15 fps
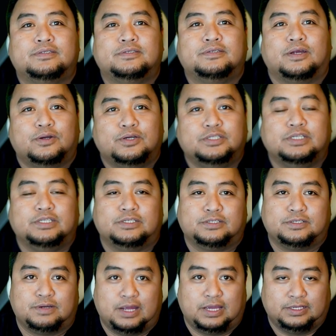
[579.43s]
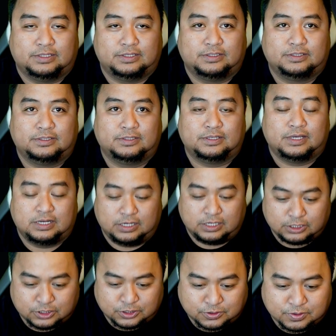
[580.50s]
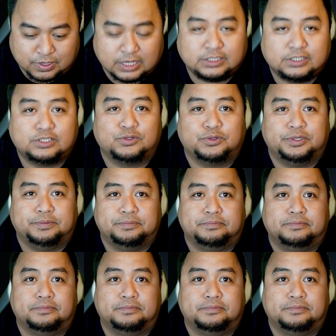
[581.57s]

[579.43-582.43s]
our Jesus Christ and entrust to him,